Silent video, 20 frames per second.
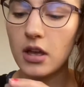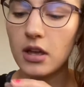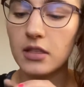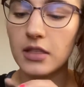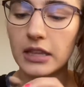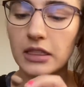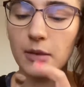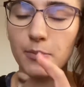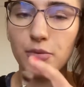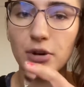
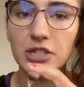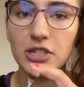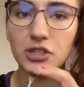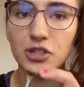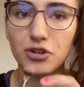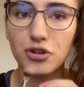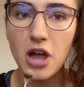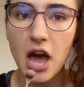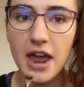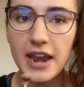like the bristles
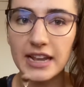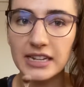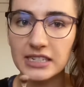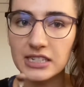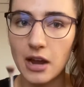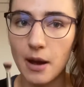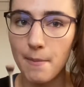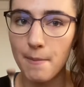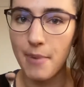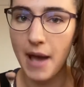are not as
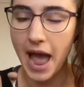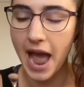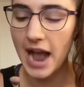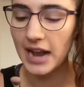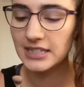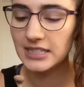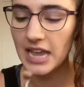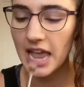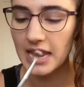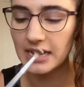
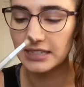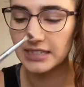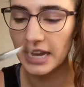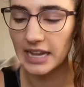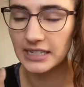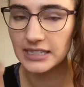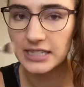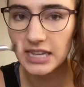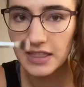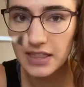compact and
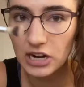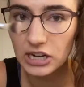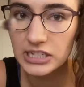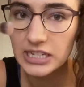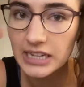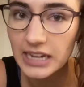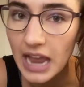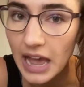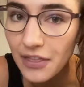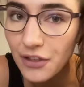dense and they're
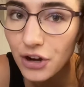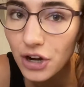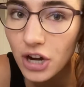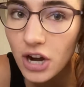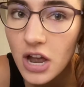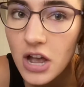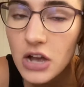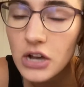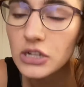together,